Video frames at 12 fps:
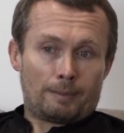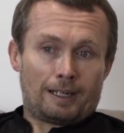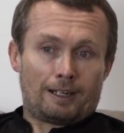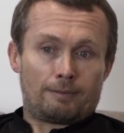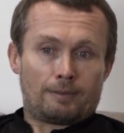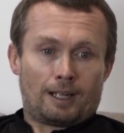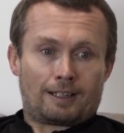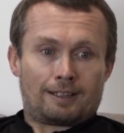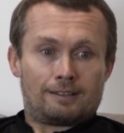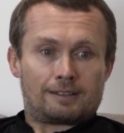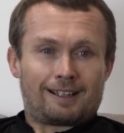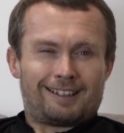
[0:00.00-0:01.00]
I
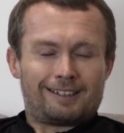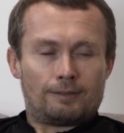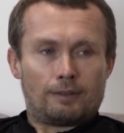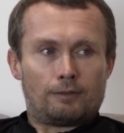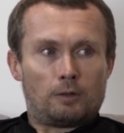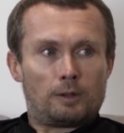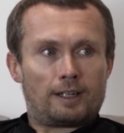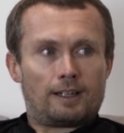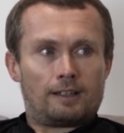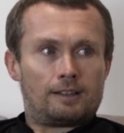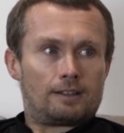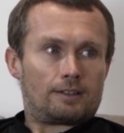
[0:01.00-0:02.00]
can kind of afford it,
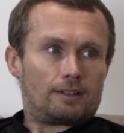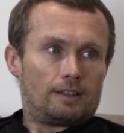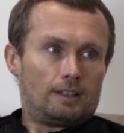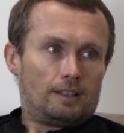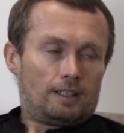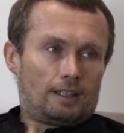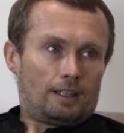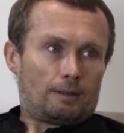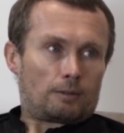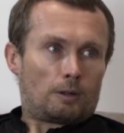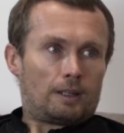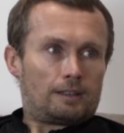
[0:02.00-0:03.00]
and I'm
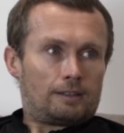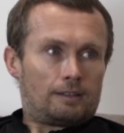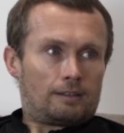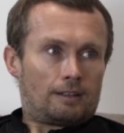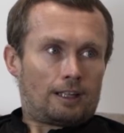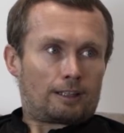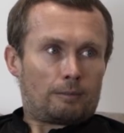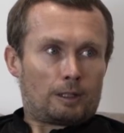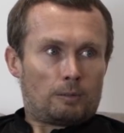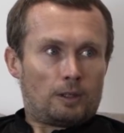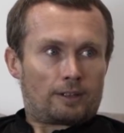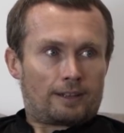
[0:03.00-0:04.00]
quite lucky with
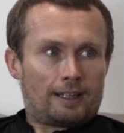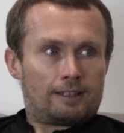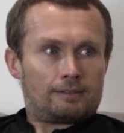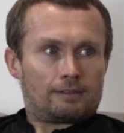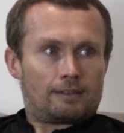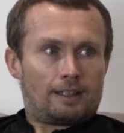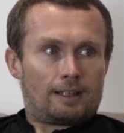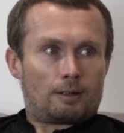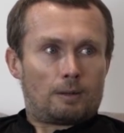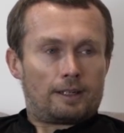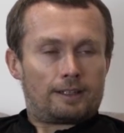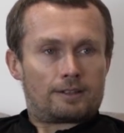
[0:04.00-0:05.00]
work. They're
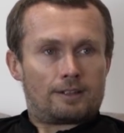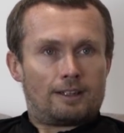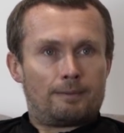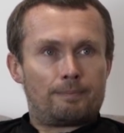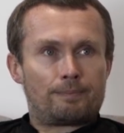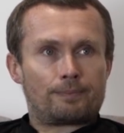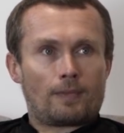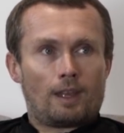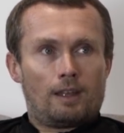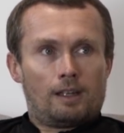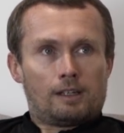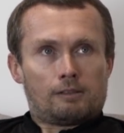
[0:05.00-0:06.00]
quite
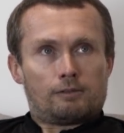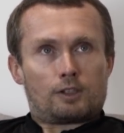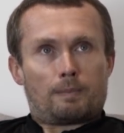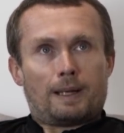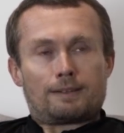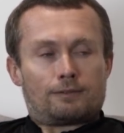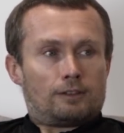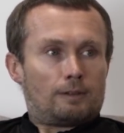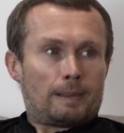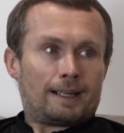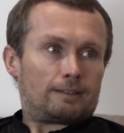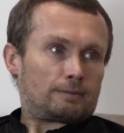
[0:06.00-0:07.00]
respectful
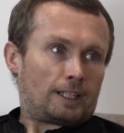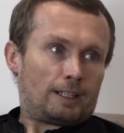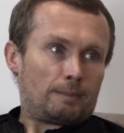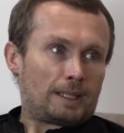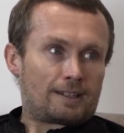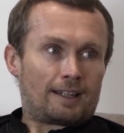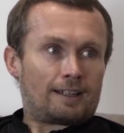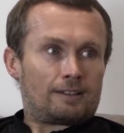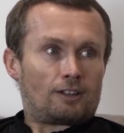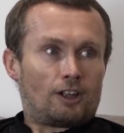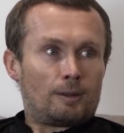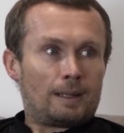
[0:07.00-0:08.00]
about me taking
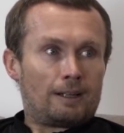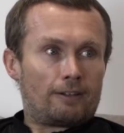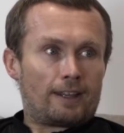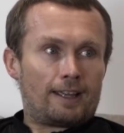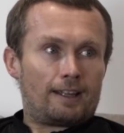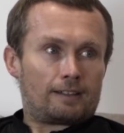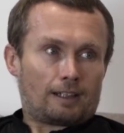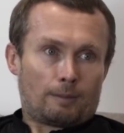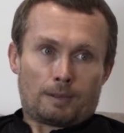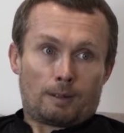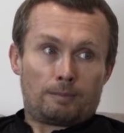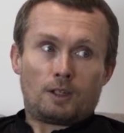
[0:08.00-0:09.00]
time here or there.
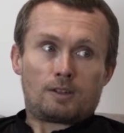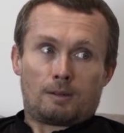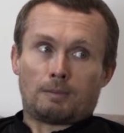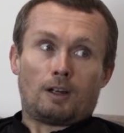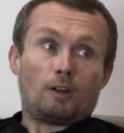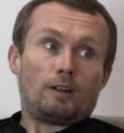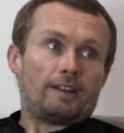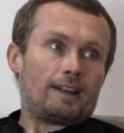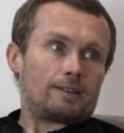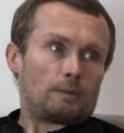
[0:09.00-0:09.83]
I'm using my holidays.